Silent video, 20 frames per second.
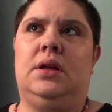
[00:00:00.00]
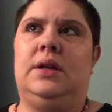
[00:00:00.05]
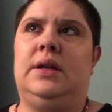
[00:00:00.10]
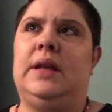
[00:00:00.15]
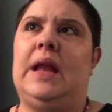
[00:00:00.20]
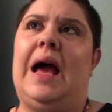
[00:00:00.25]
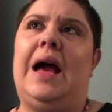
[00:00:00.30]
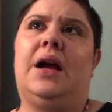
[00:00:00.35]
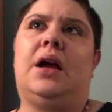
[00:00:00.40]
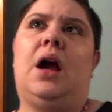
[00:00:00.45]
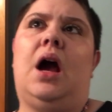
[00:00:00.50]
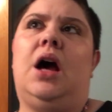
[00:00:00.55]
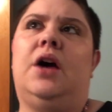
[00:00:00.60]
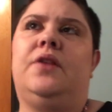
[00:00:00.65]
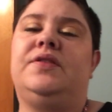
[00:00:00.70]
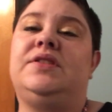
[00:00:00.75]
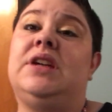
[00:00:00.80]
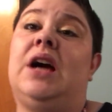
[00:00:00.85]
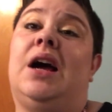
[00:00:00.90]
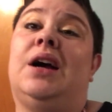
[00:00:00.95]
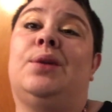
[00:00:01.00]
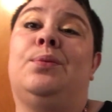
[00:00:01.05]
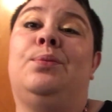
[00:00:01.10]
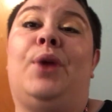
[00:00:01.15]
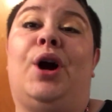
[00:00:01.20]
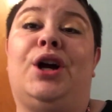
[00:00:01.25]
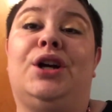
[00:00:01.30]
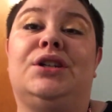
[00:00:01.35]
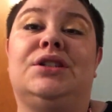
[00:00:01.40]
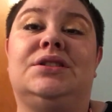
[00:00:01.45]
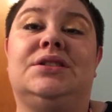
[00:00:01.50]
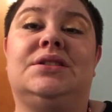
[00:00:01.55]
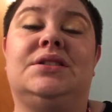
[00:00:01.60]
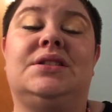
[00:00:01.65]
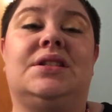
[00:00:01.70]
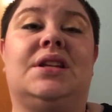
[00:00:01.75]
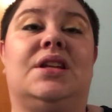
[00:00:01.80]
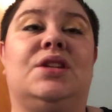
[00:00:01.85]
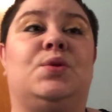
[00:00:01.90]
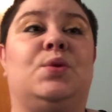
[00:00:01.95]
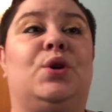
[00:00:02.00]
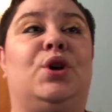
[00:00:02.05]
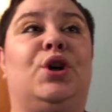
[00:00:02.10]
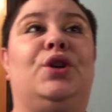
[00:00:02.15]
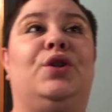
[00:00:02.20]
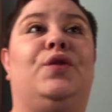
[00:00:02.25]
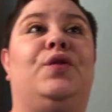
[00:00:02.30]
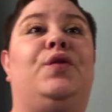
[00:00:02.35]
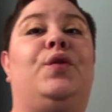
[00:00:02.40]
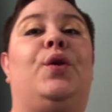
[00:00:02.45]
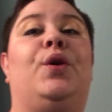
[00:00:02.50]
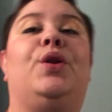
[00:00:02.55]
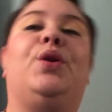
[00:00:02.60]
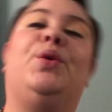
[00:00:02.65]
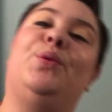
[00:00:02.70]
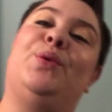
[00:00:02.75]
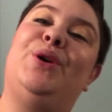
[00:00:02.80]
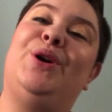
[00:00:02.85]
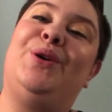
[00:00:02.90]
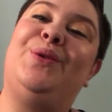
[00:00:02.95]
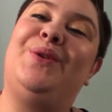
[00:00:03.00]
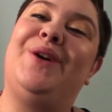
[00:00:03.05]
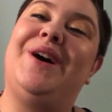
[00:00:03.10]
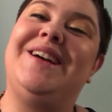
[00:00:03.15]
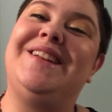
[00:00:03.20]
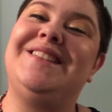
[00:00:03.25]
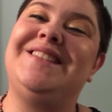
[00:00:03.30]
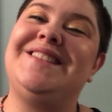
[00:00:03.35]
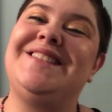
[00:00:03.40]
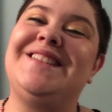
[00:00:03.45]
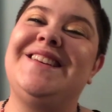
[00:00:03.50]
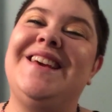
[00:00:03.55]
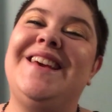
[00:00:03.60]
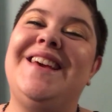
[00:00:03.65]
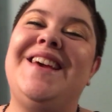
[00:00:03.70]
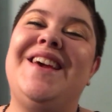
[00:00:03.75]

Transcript: Knock off Doc Martens because we couldn't afford the real ones.